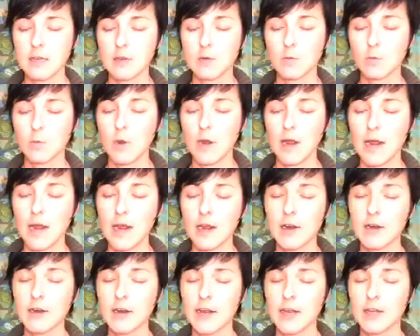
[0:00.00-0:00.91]
and
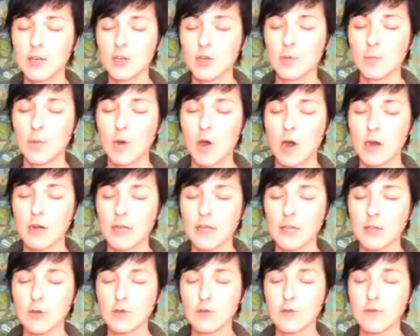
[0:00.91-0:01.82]
where in your body
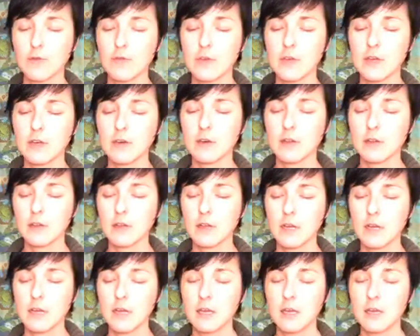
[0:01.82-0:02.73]
you feel
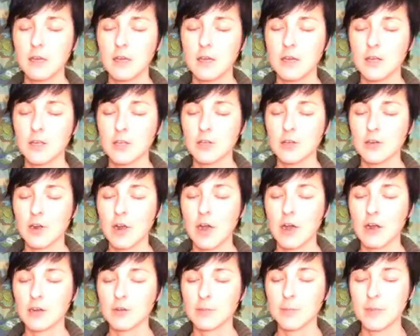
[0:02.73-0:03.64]
your
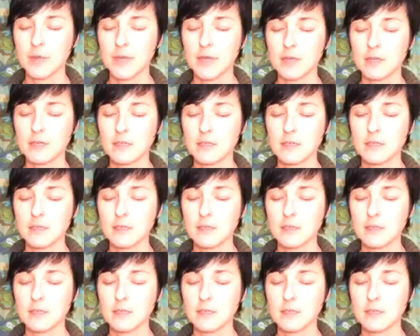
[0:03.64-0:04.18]
heartbeat.